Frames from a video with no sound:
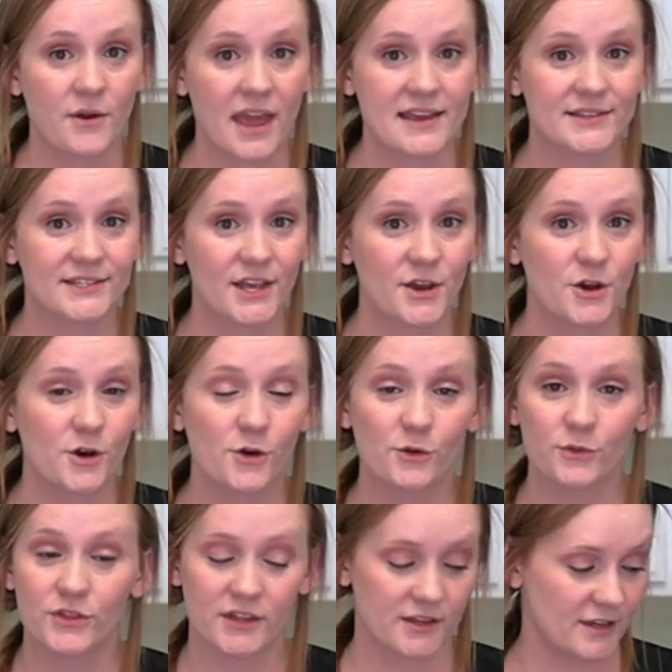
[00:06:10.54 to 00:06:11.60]
Okay,
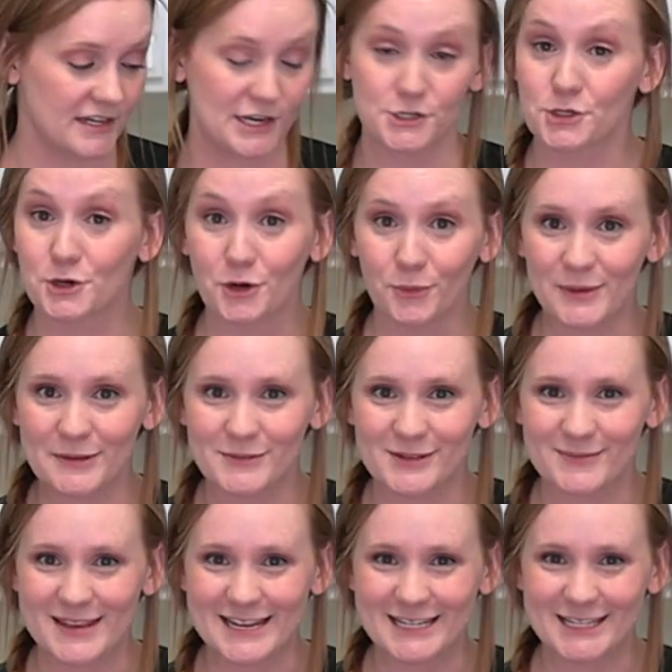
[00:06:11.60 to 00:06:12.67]
so the Ninja Girl beeped at
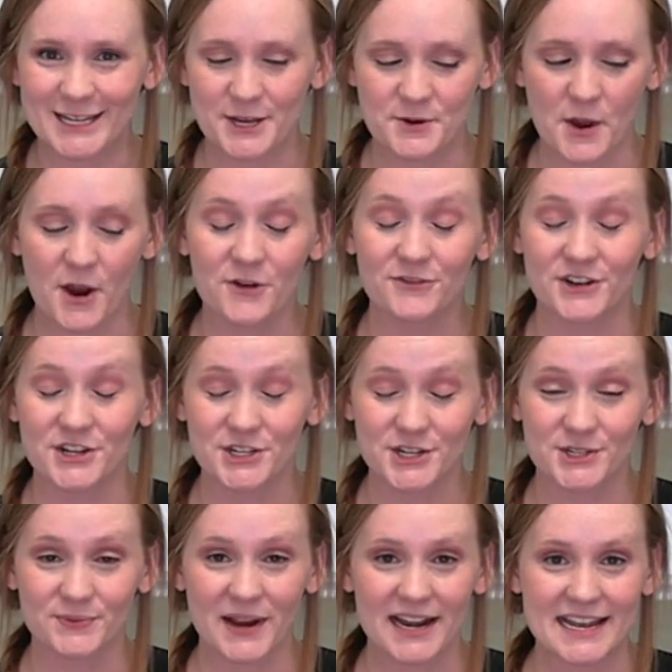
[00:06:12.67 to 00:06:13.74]
me, so our fish
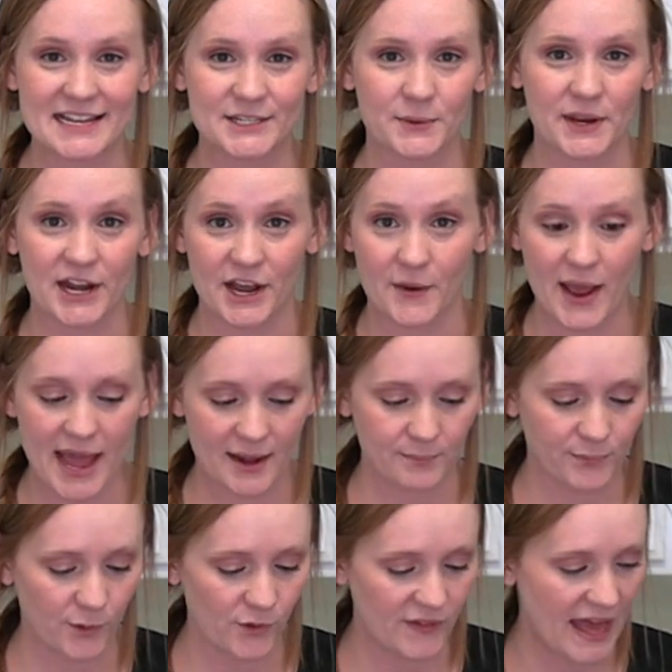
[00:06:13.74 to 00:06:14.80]
is ready. So we're gonna go ahead
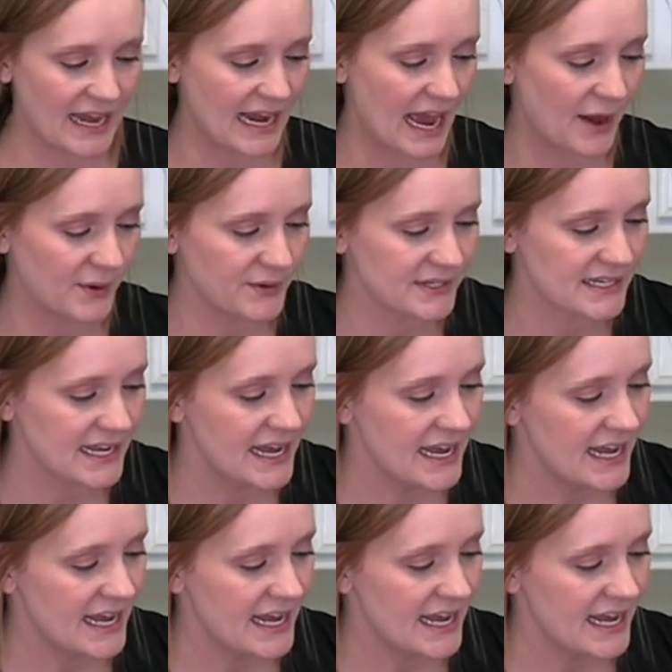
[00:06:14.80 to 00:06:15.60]
and pull that out.